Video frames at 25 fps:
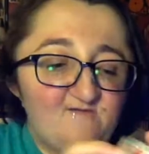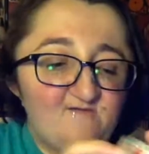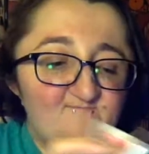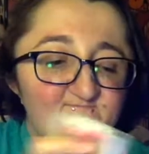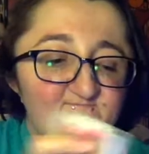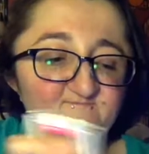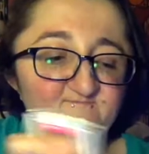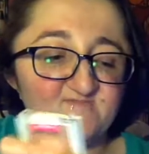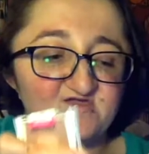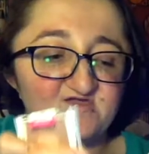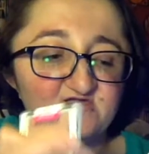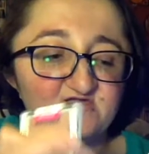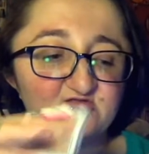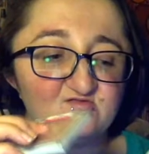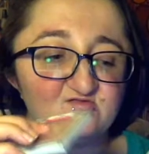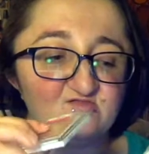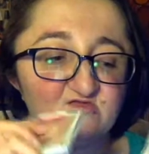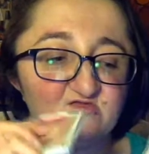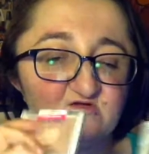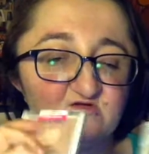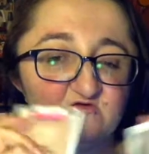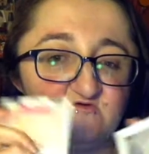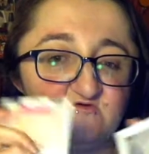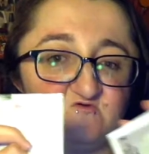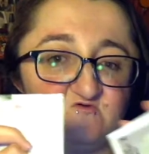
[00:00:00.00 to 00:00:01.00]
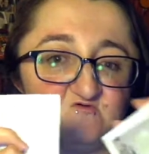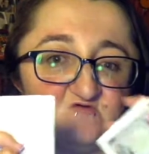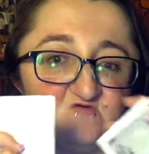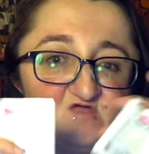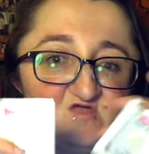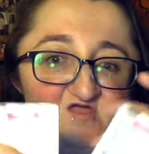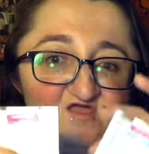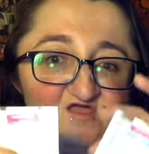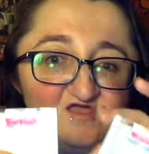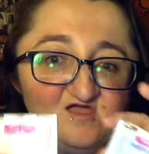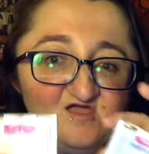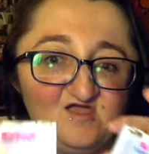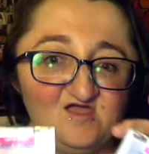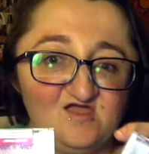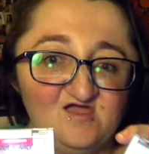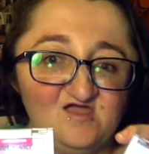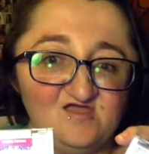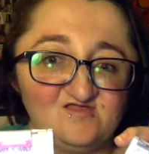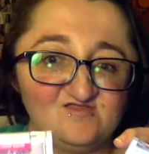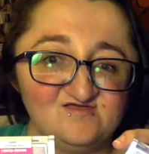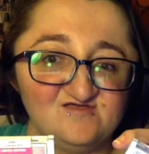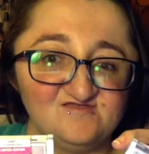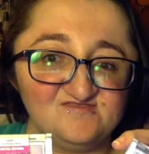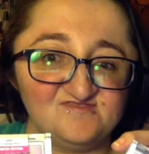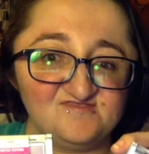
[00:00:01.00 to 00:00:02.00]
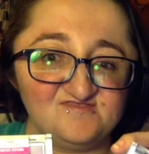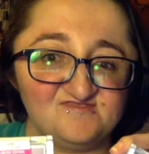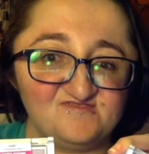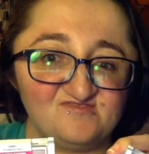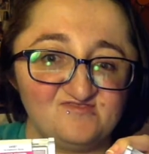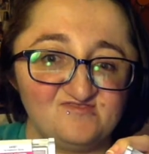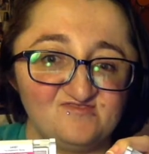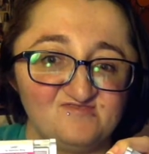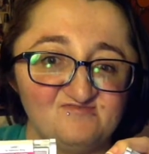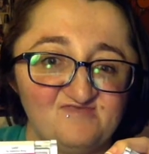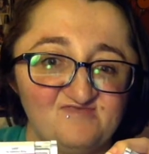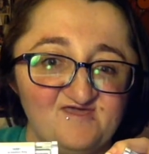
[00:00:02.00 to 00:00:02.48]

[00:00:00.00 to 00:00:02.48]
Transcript: Mega Glow highlights